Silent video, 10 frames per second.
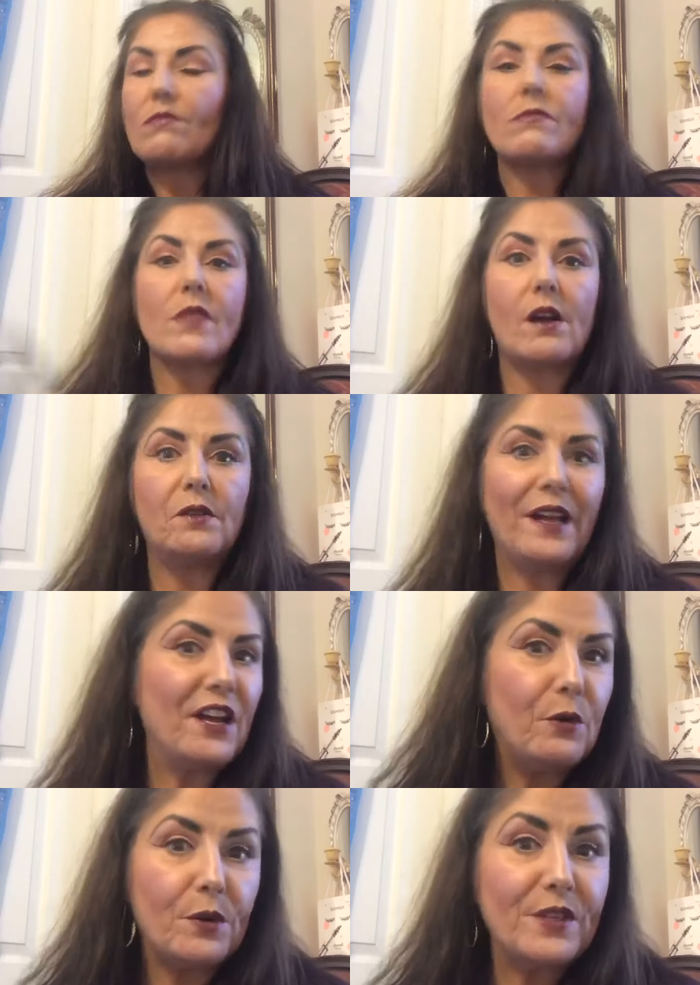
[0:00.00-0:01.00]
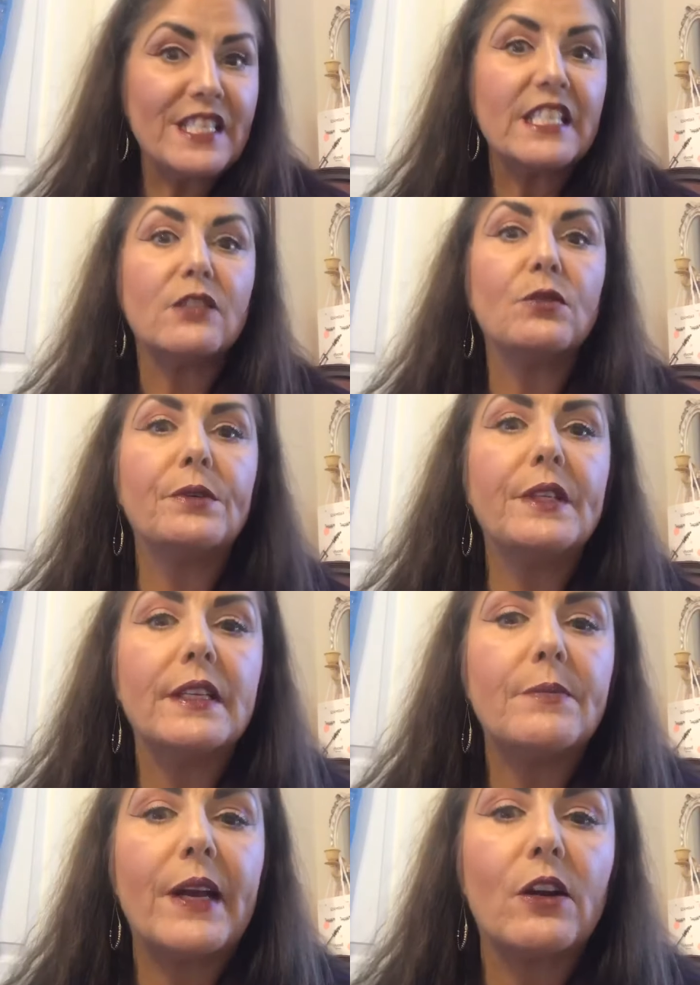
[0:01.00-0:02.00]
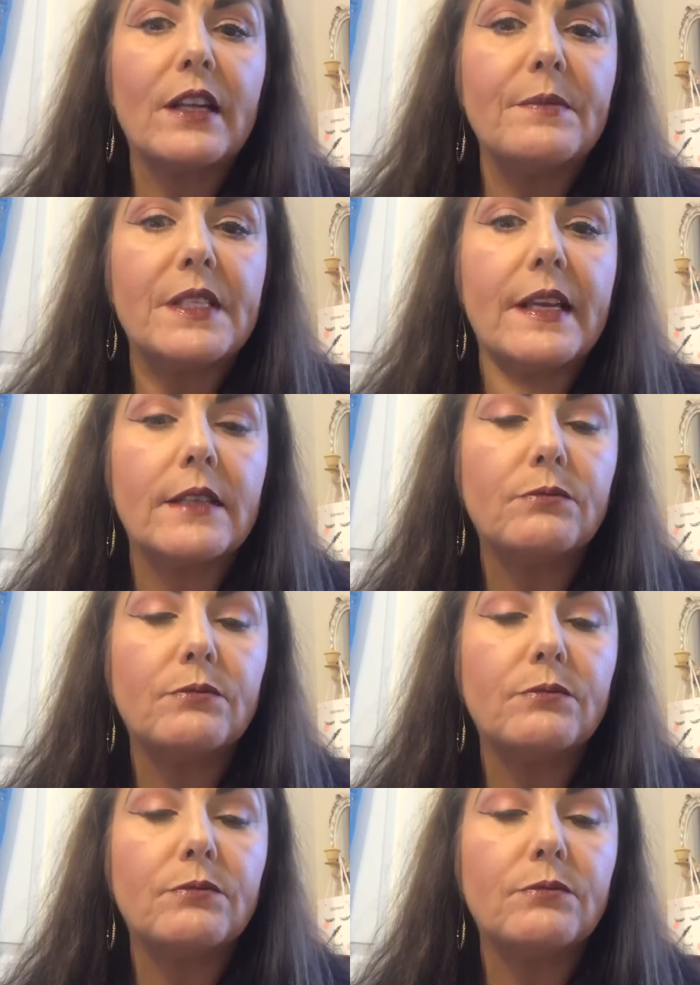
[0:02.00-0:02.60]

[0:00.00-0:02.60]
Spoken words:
Okay, what do we think? What do we think about our lipstick?